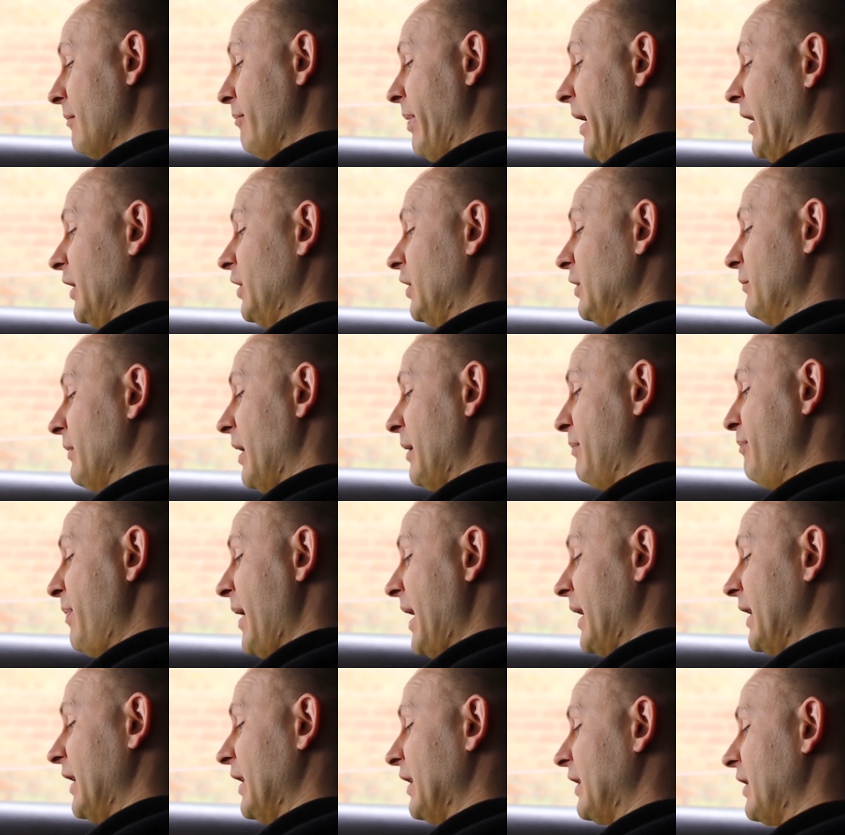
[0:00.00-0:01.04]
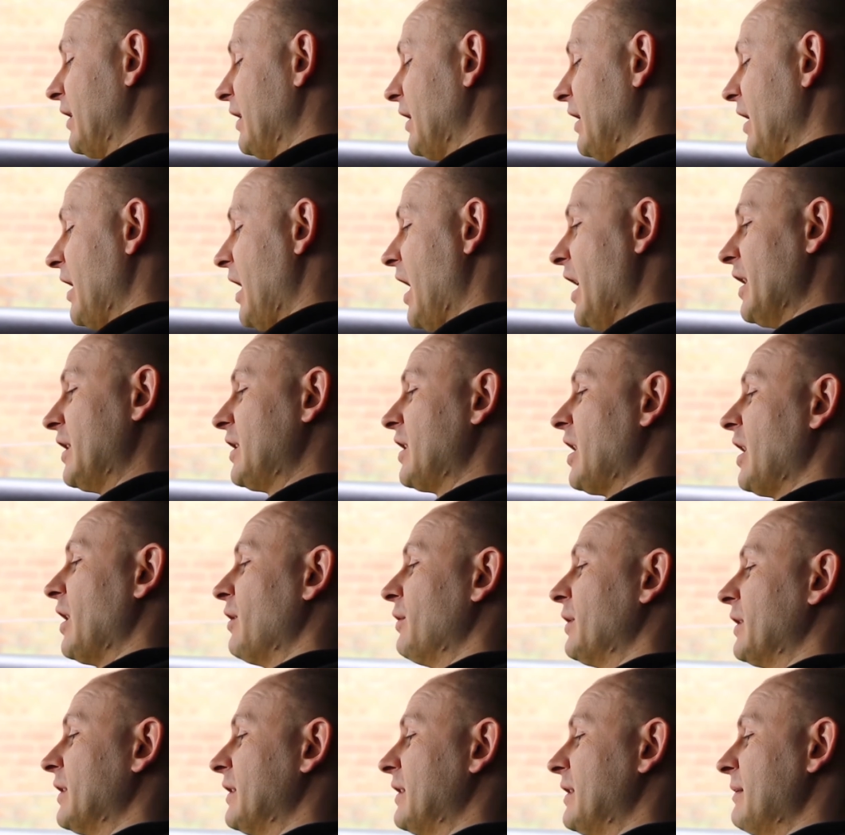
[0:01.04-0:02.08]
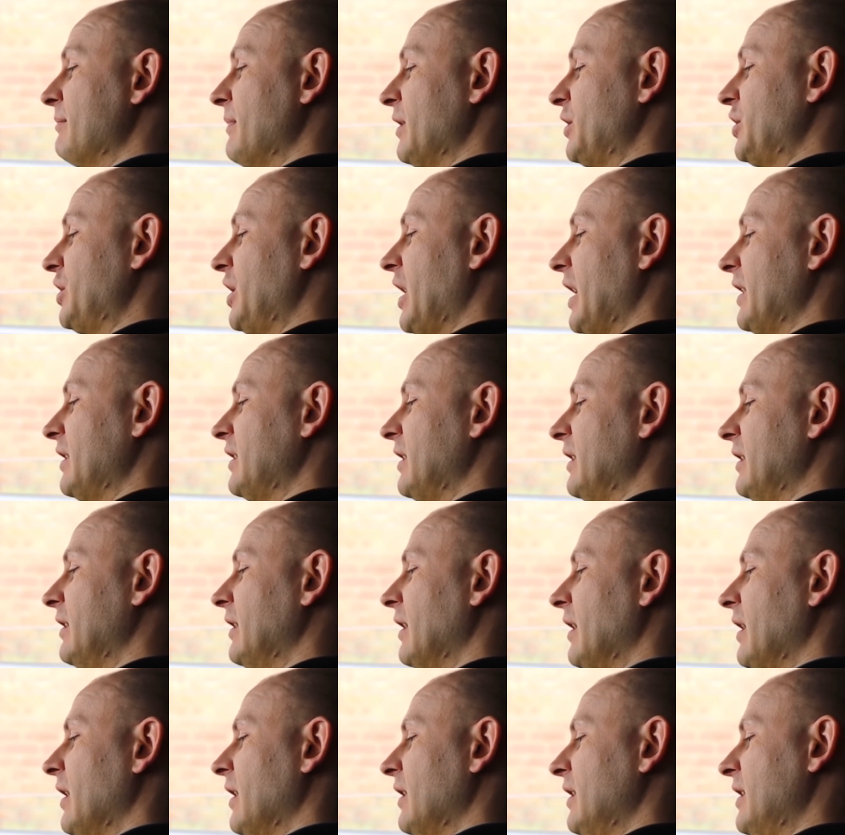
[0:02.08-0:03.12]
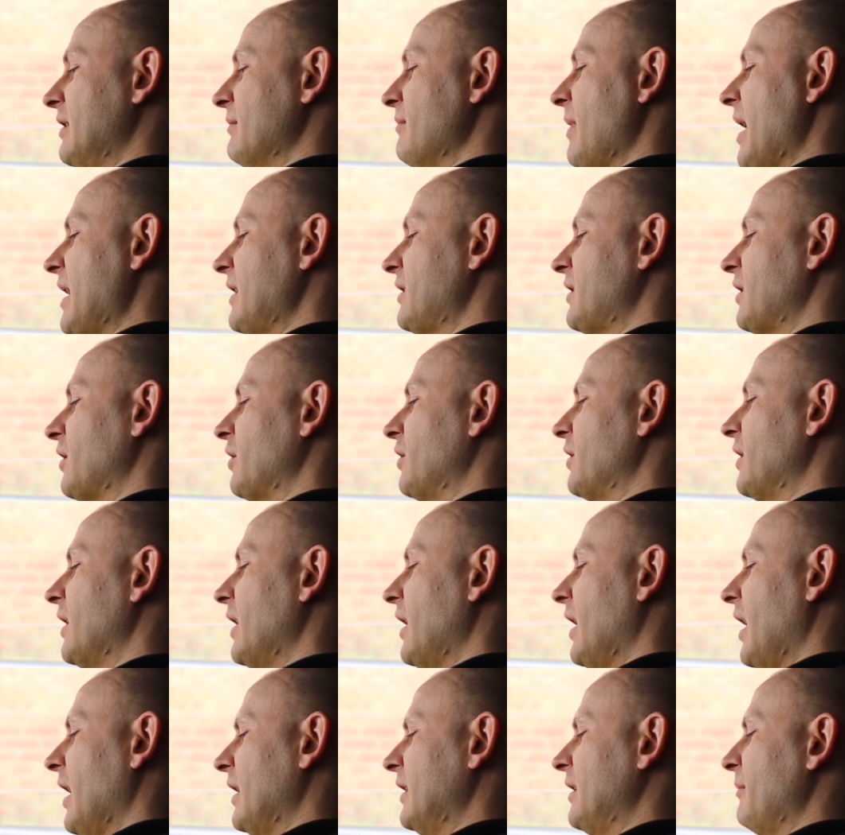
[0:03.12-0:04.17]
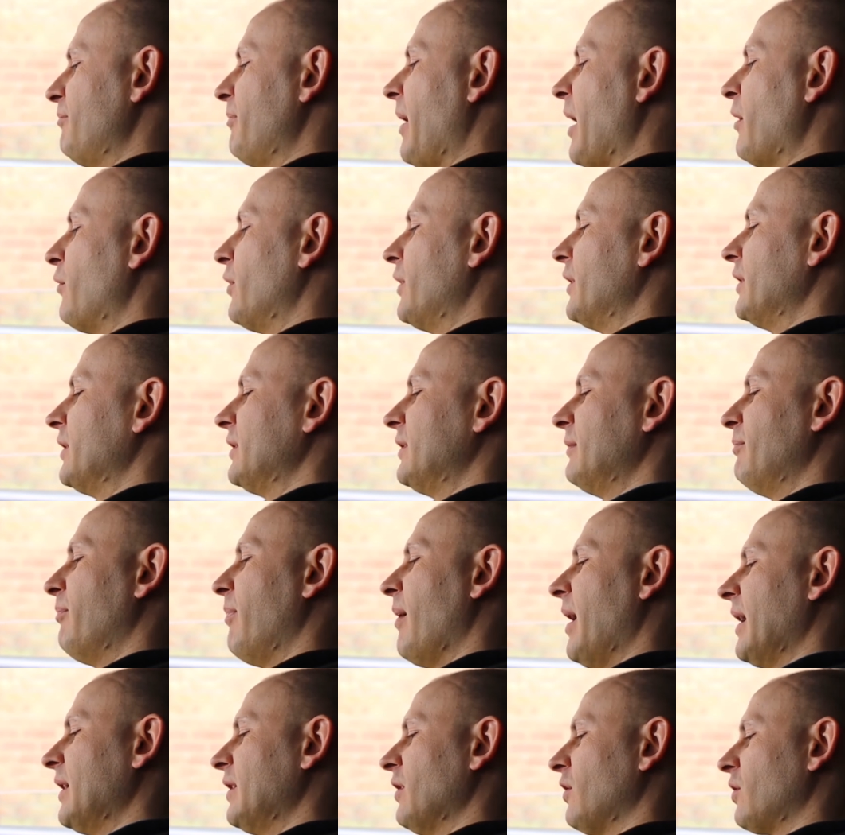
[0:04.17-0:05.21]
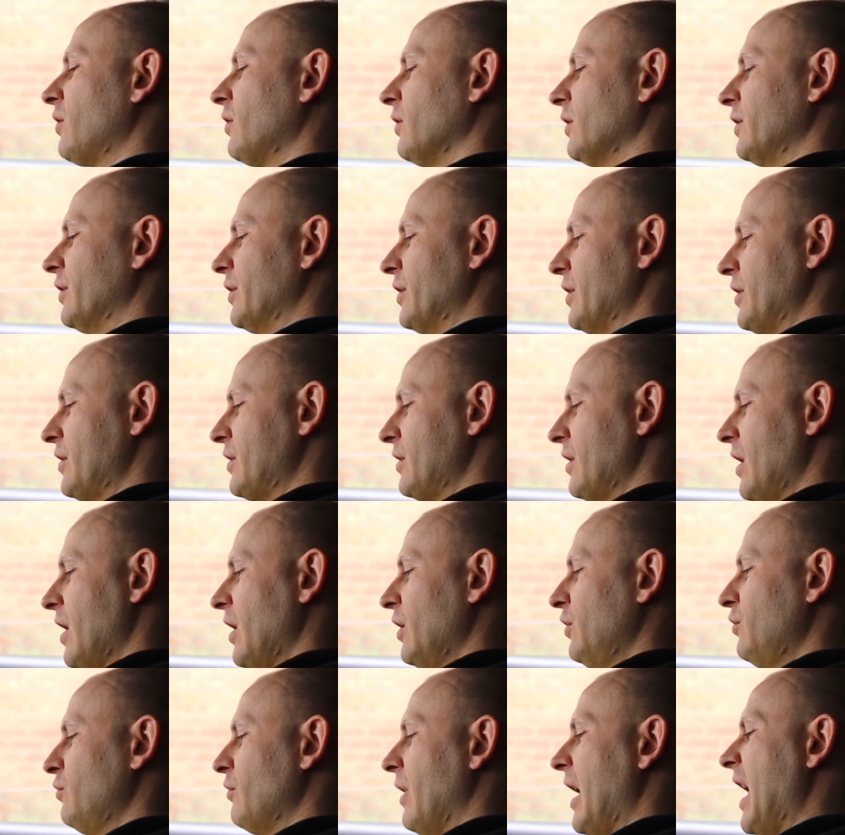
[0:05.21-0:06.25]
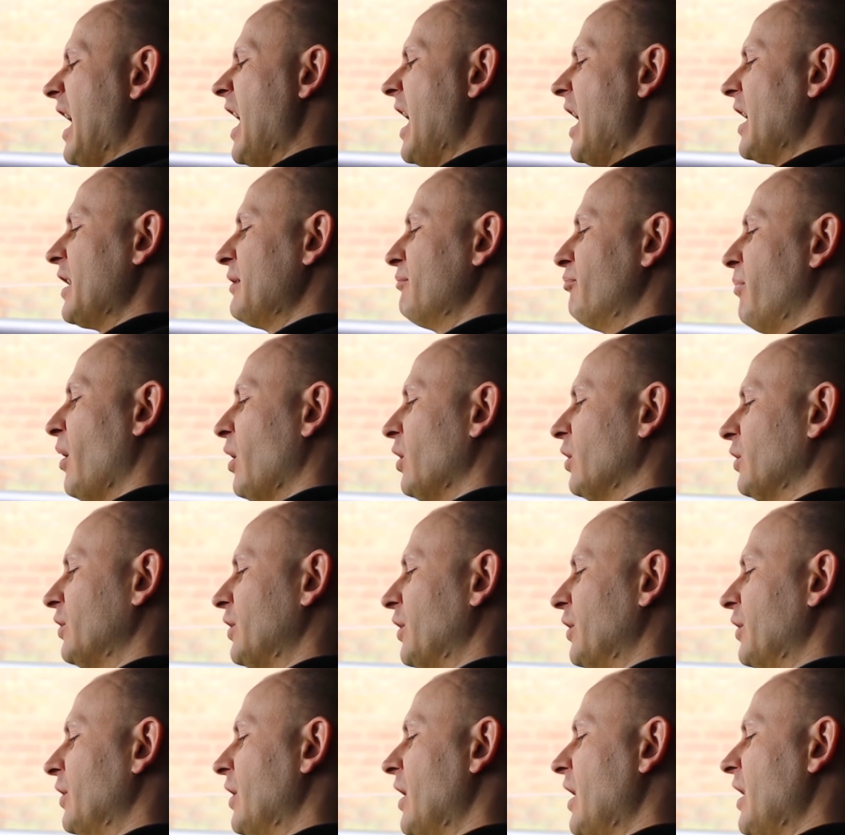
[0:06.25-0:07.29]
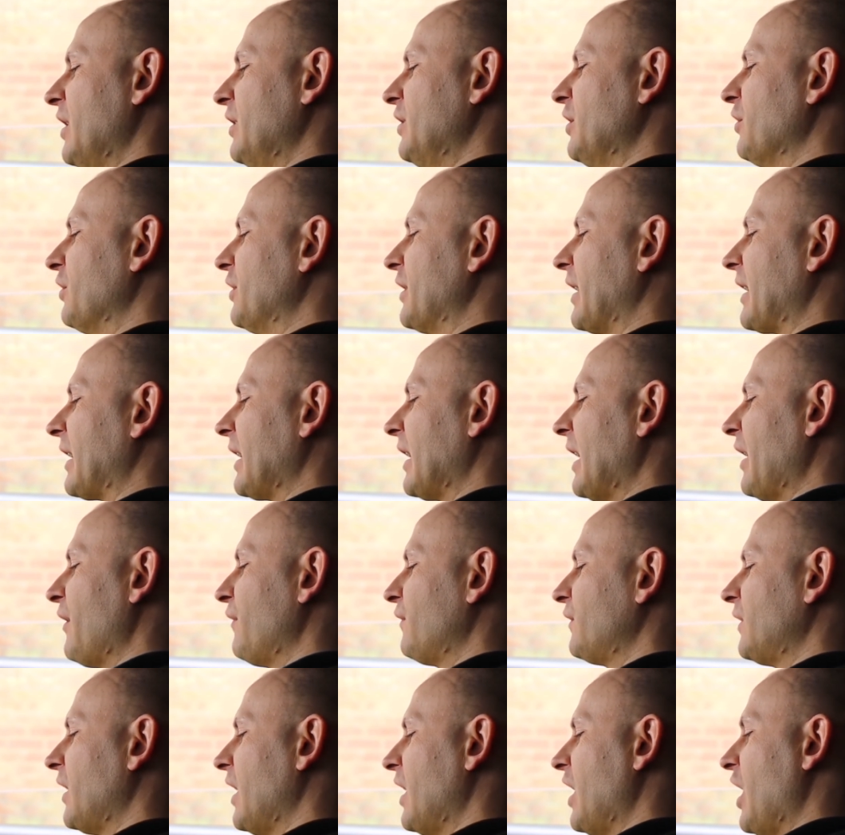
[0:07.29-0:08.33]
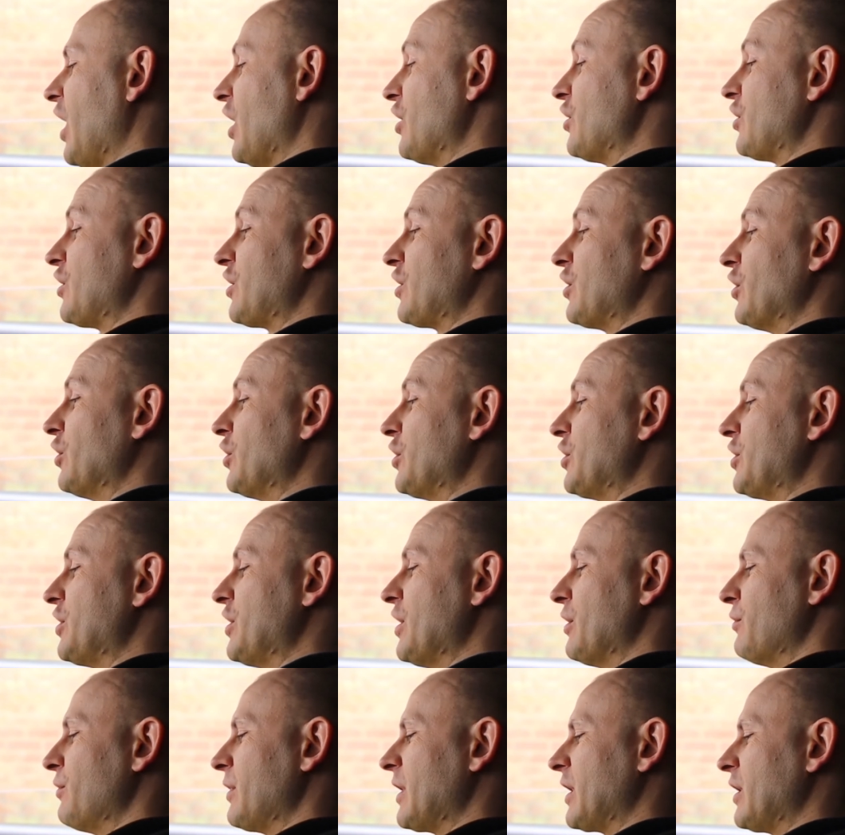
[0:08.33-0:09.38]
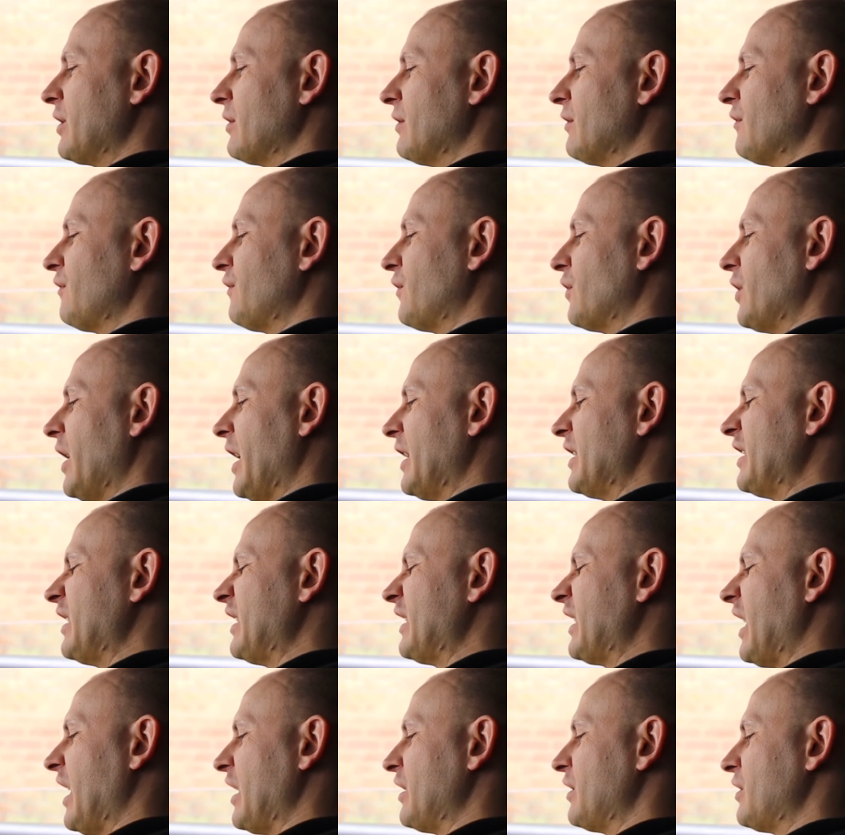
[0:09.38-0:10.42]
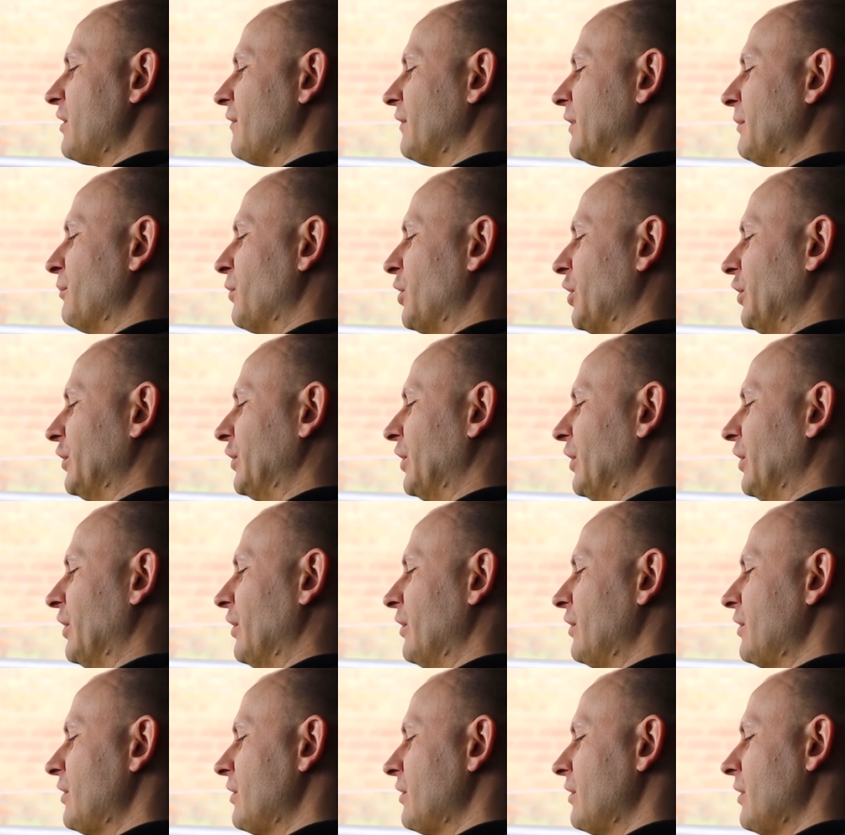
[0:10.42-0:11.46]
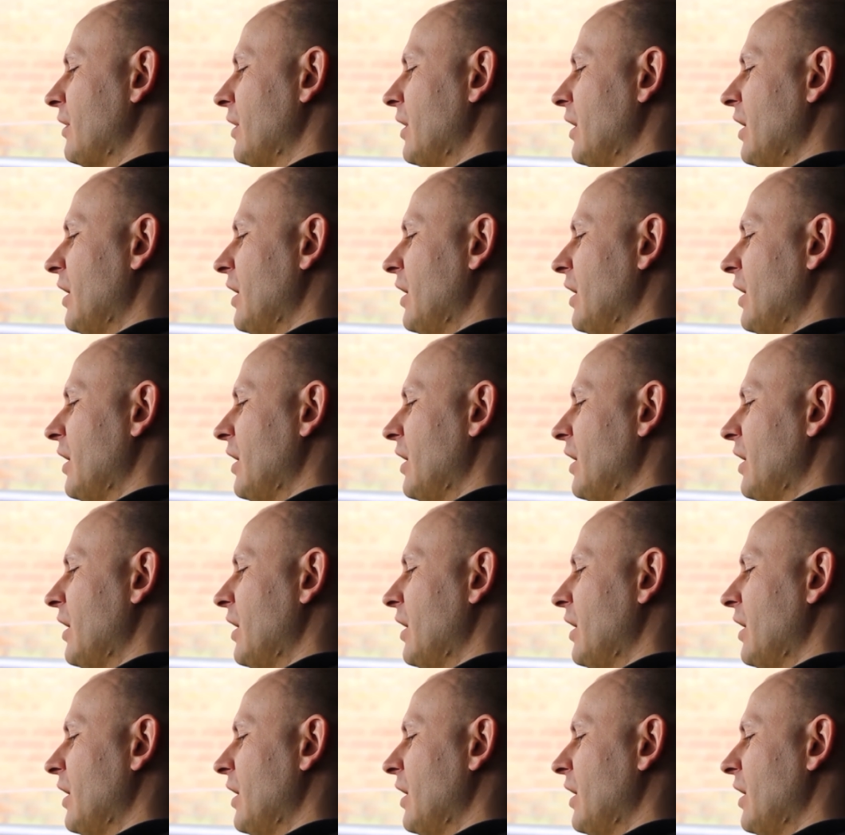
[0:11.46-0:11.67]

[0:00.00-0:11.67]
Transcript: But in my panic, I carried the machete, the macer, and the powered binoculars to a high boulder near the cleft and searched the region for any signs of the murderers.